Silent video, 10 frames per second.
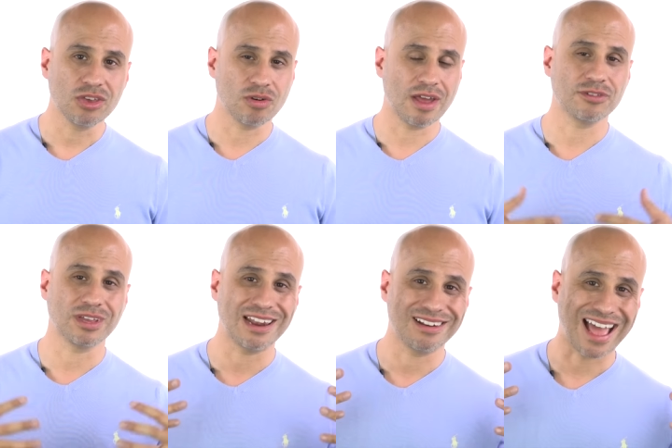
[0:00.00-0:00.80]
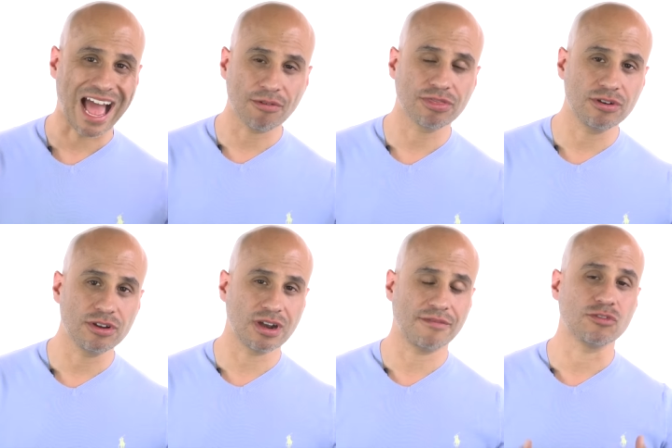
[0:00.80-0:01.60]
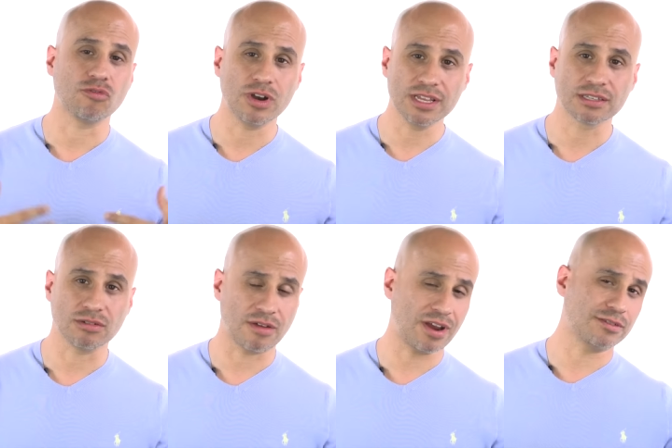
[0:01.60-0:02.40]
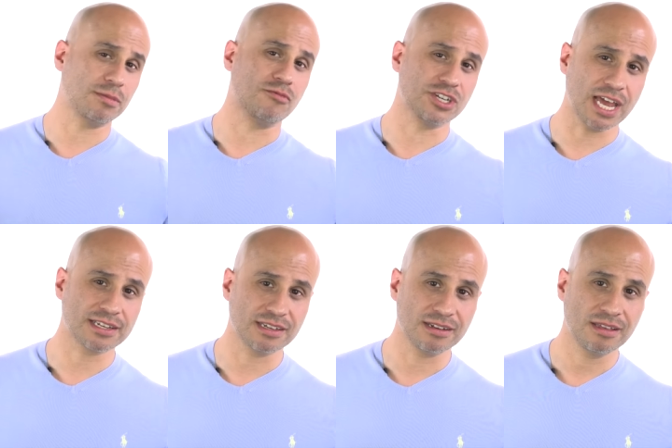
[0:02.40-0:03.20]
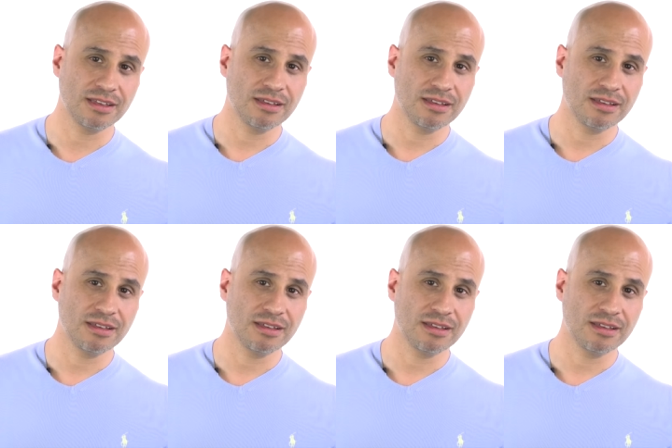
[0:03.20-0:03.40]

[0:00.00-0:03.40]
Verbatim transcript: You don't have to get out there. You don't have to risk. You never have to be rejected.